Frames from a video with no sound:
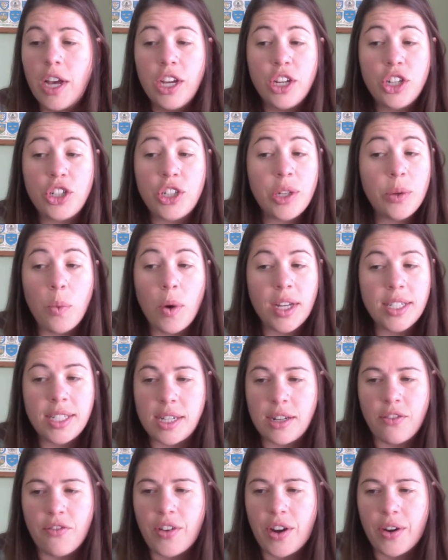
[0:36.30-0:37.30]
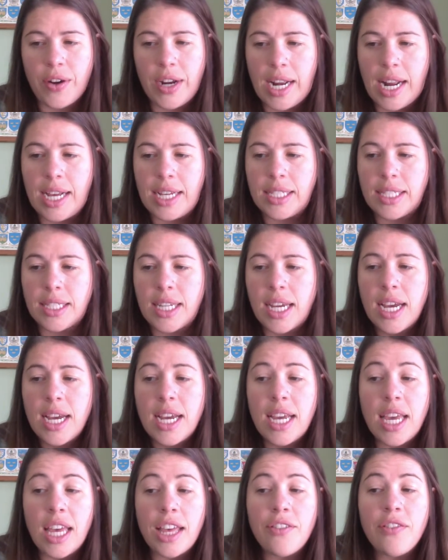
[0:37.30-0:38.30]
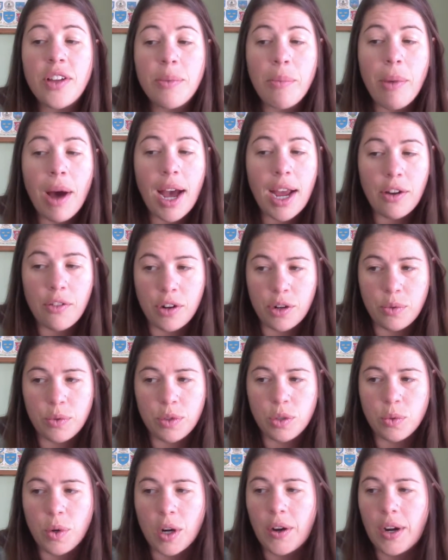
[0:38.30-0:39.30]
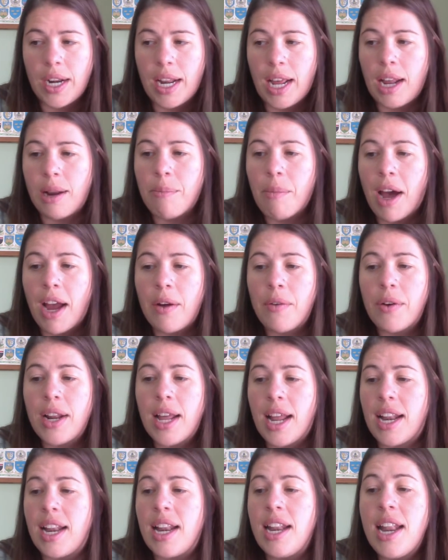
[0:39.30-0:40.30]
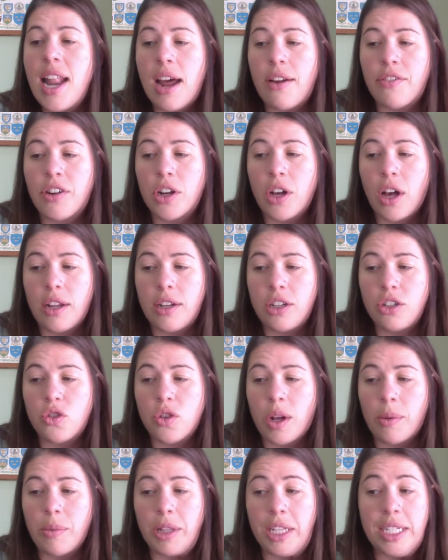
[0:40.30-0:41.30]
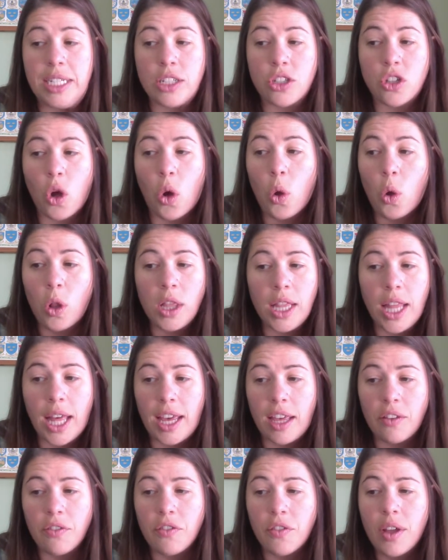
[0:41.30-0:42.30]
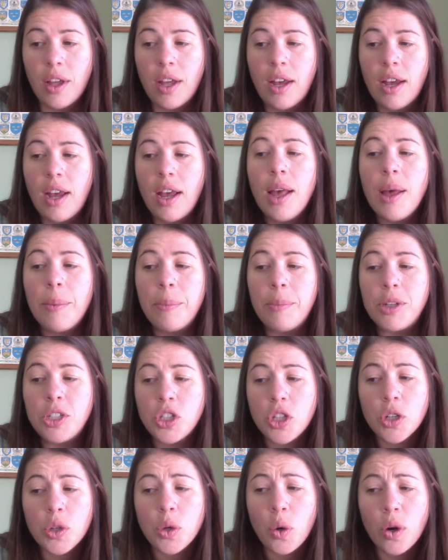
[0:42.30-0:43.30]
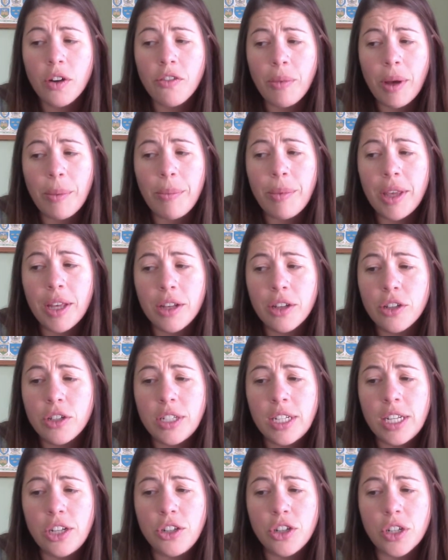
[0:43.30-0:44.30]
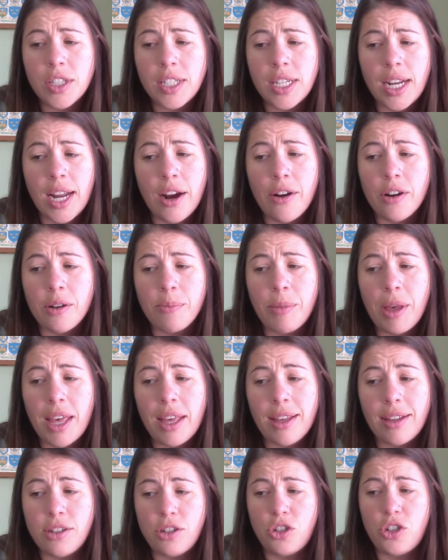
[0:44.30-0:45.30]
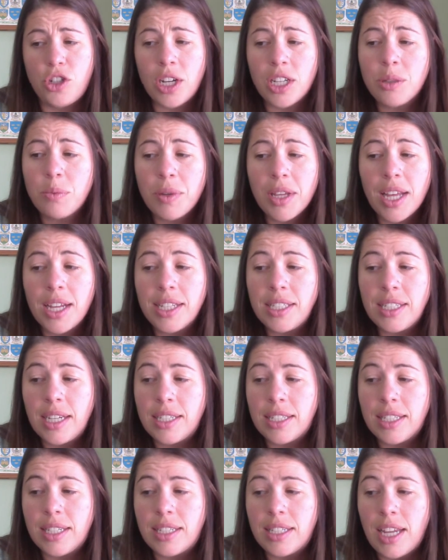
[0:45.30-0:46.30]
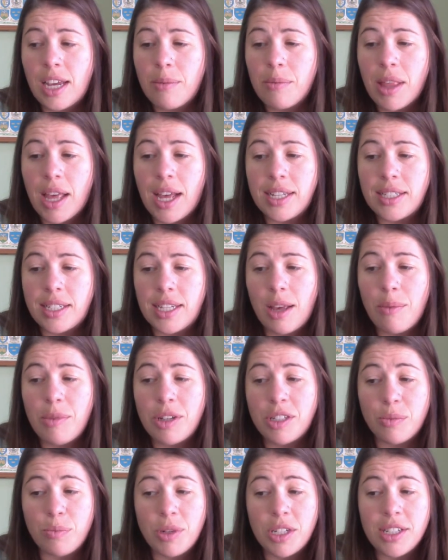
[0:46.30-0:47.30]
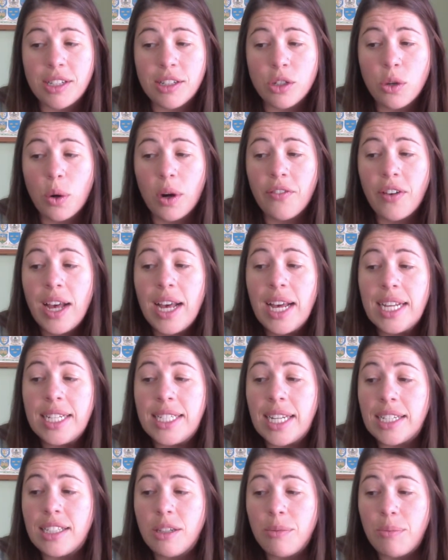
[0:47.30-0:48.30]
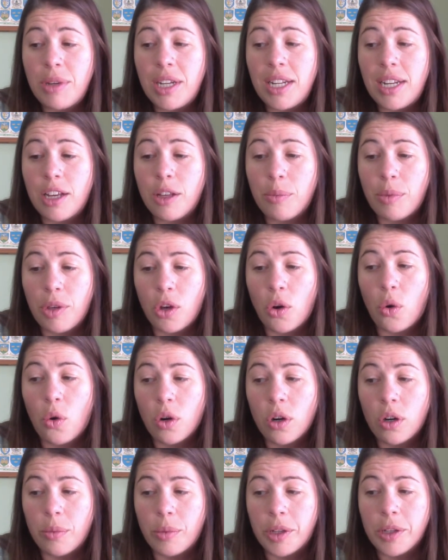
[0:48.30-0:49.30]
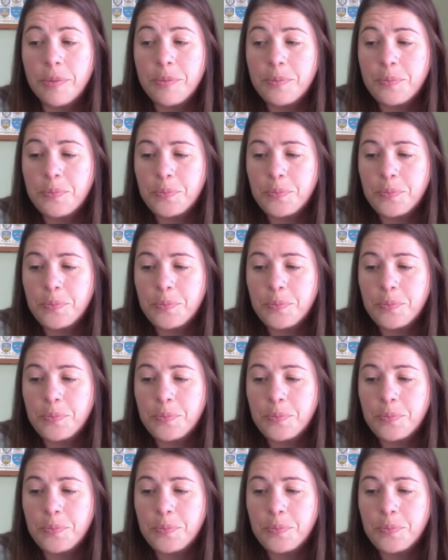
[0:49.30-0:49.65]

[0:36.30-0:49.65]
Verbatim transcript: She wasn't very nice. Even Myron was worried, and Myron had never gotten in trouble in his whole life. Mr. Gorf might be a good teacher, said Eric Bacon. Just because he has the same last name as Mrs. Gorf doesn't mean he'll be horrible.